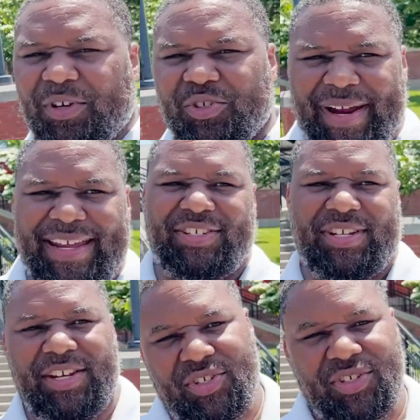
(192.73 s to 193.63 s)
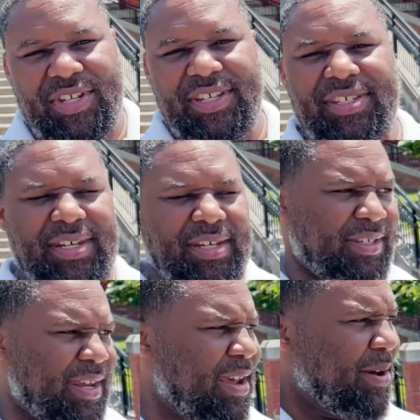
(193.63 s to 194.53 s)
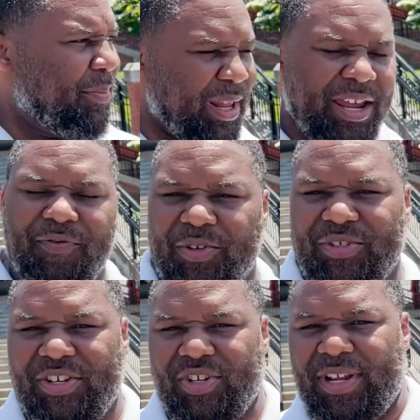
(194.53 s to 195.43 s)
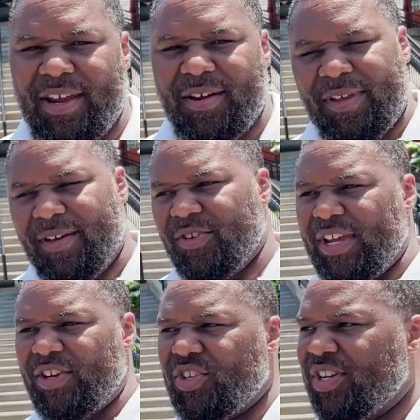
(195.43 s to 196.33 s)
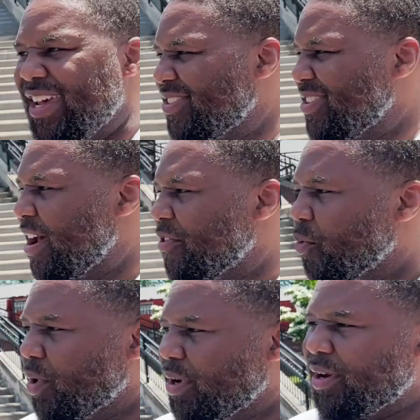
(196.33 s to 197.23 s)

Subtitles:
train stations. This is Plainfield Station here. The other station is Netherwood,